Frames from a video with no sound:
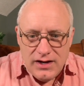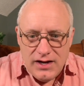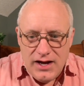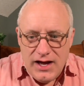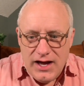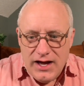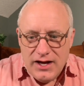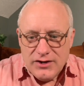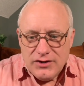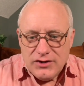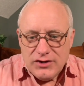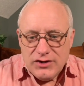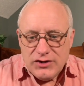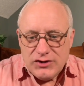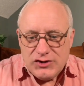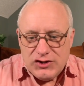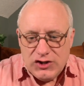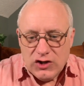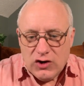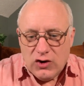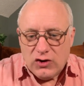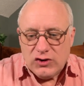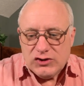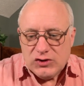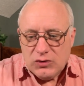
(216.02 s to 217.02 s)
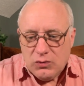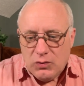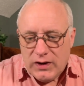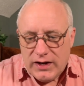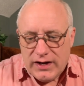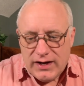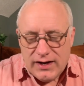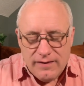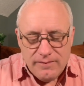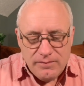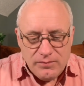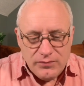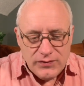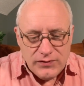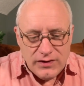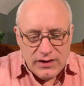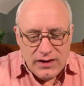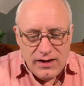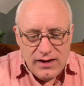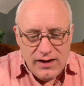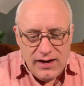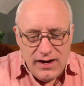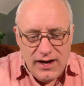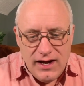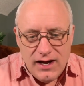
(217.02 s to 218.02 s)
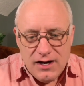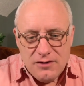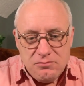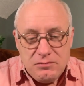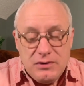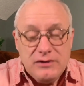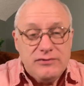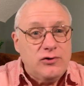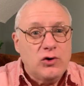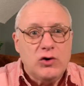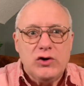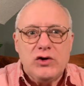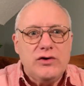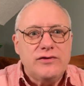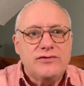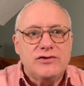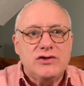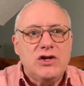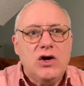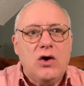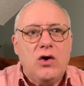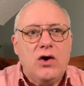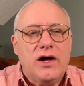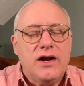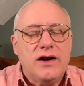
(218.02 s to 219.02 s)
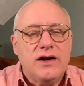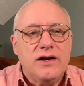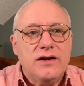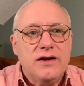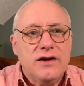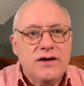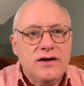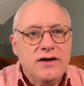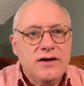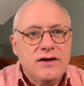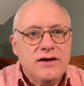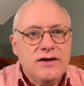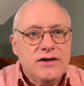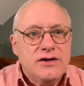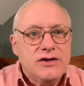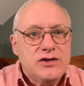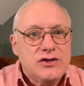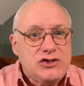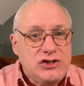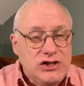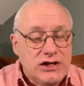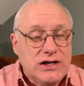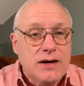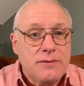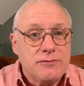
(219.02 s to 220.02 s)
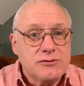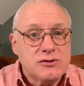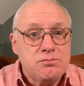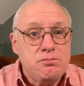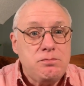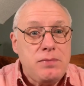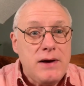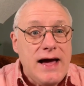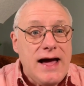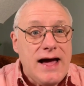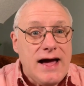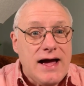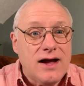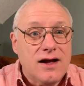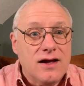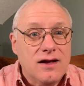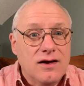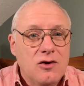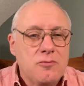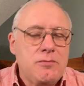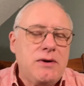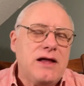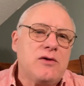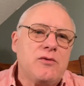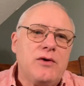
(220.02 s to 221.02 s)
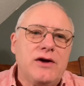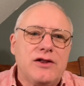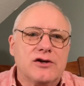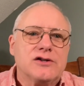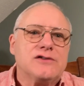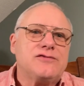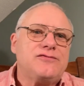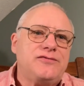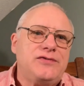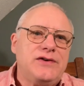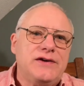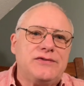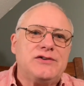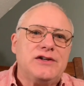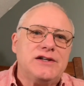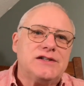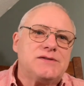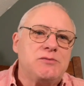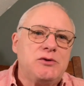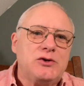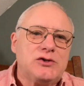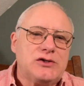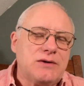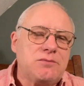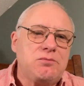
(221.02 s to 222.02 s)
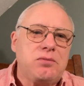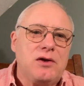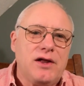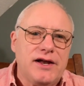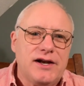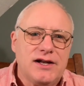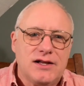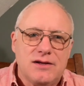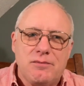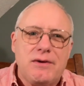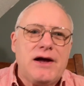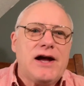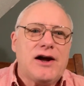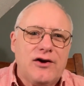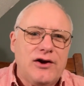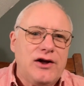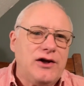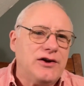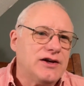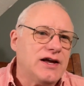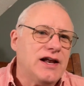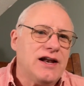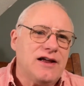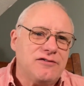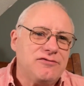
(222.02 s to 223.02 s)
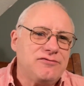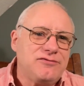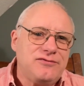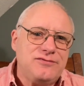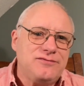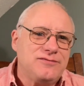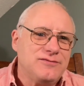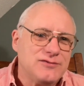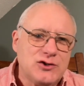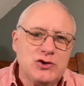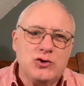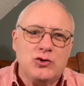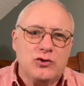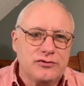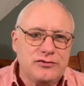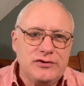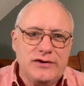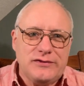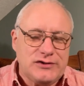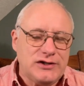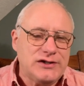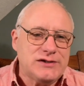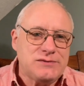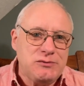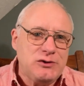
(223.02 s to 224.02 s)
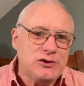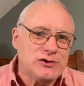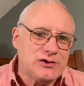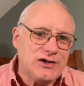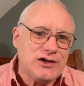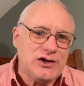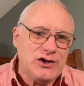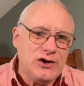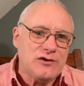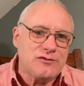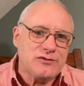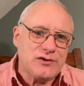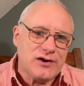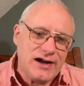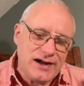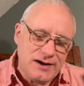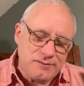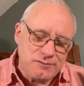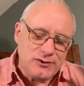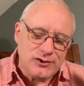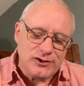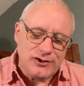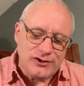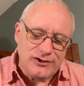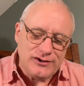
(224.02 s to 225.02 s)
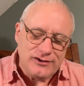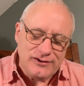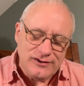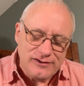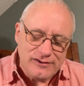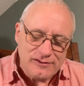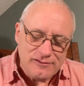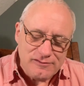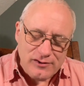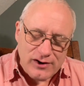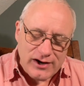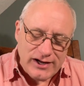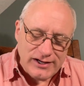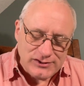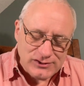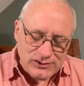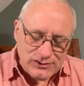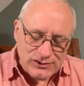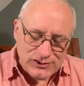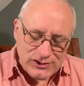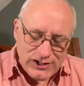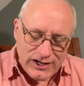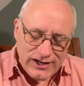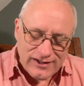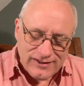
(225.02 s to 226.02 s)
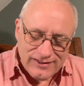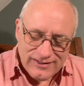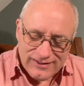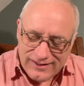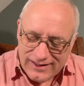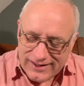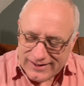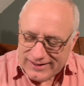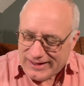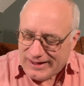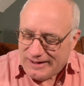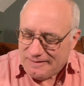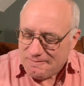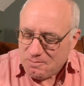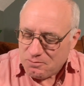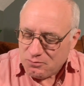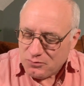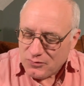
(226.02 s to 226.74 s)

And she goes away, and before you even know it, she comes back. Oh, by the way, there's 50s music playing in the background. Gotta have cool 50s music, you know, for hamburger, fries, shake, like that.